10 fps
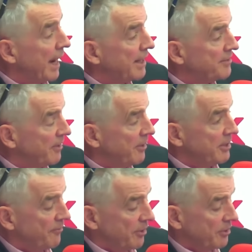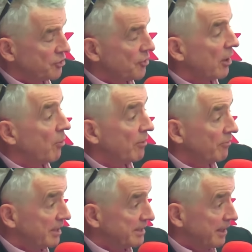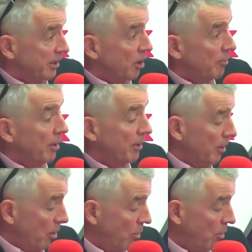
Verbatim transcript: And it's very difficult to track what flight did they come on,